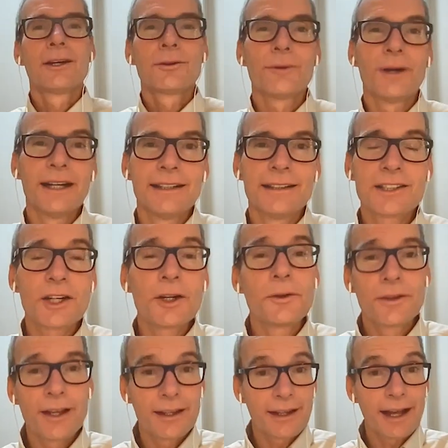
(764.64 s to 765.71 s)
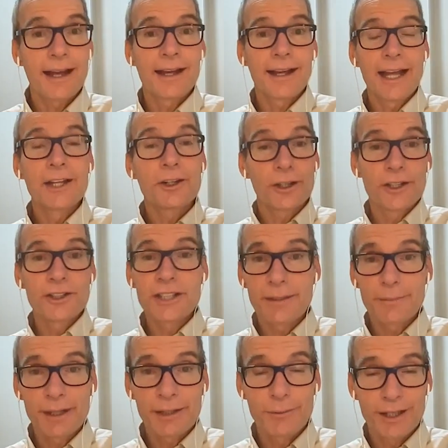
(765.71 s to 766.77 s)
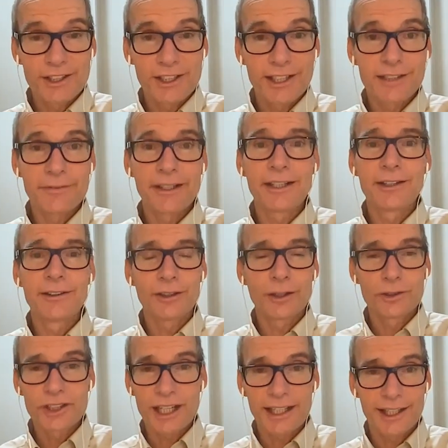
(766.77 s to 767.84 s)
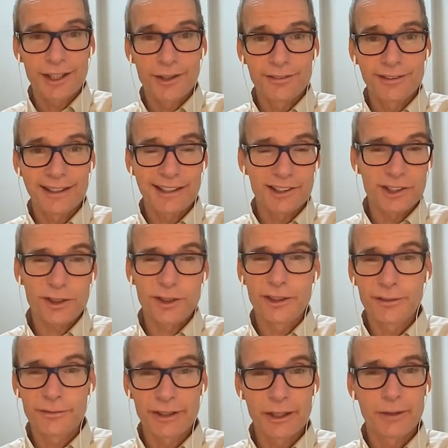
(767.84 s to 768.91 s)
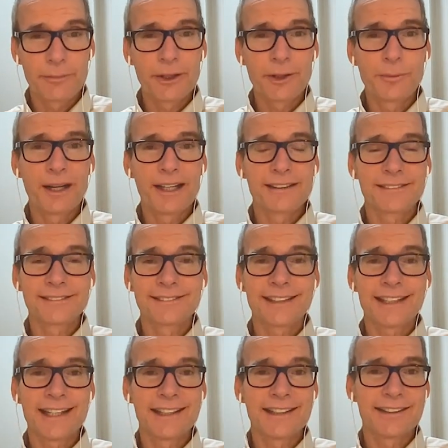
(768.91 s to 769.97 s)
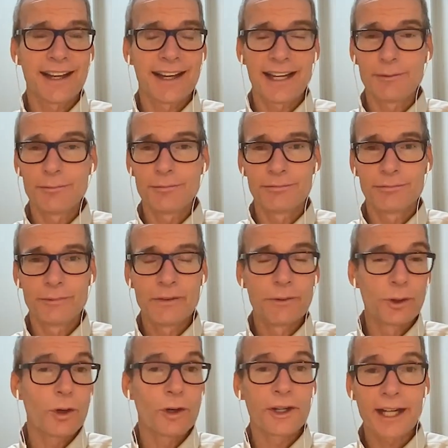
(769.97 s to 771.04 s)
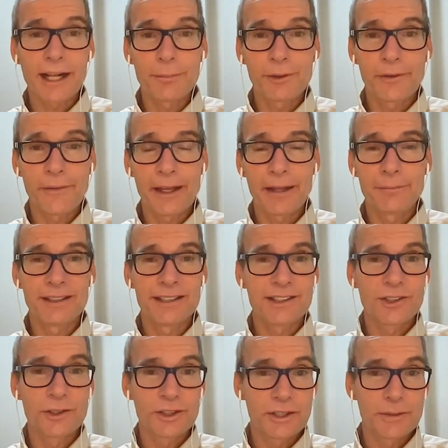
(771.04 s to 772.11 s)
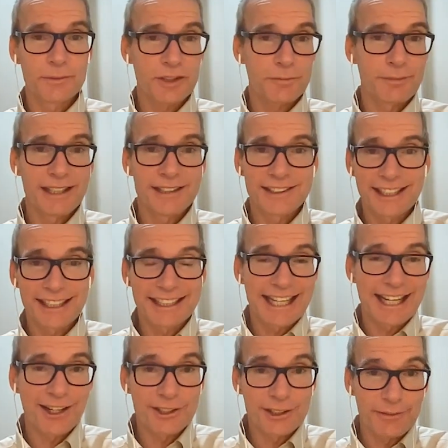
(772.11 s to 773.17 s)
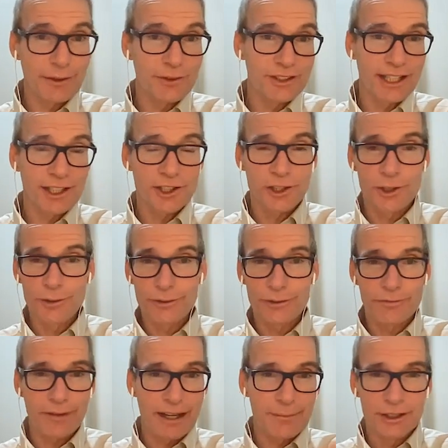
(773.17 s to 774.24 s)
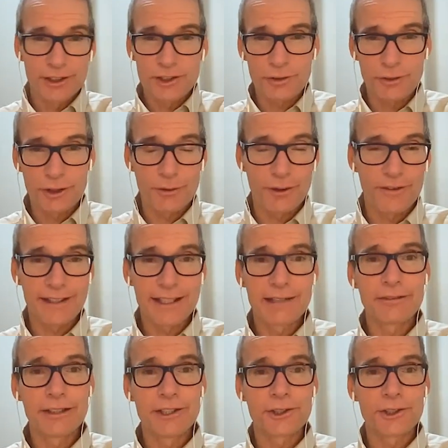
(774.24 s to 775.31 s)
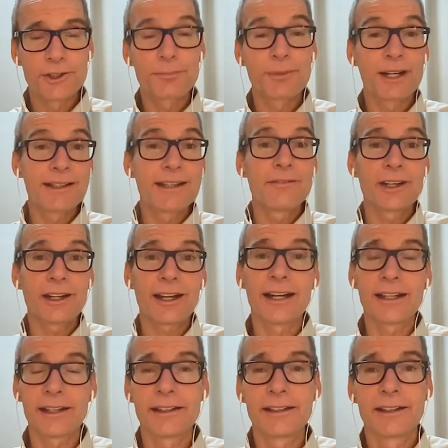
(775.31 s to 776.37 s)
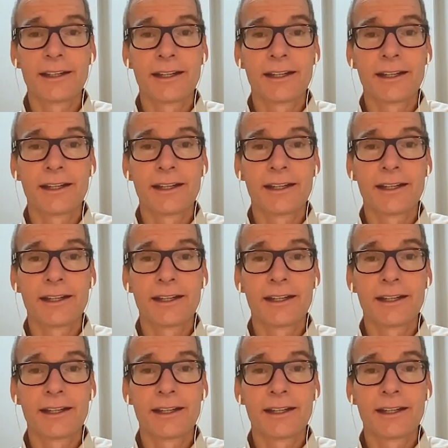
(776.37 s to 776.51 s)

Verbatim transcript: Right. So uh, I encourage anybody watching this video, go check out like a tutorial video on Big Blue Button. It, I We've recorded a couple of them. It's hmm. usually just me sitting down as if I was next to you for five minutes showing you all the key features, but I'll give you a highlight.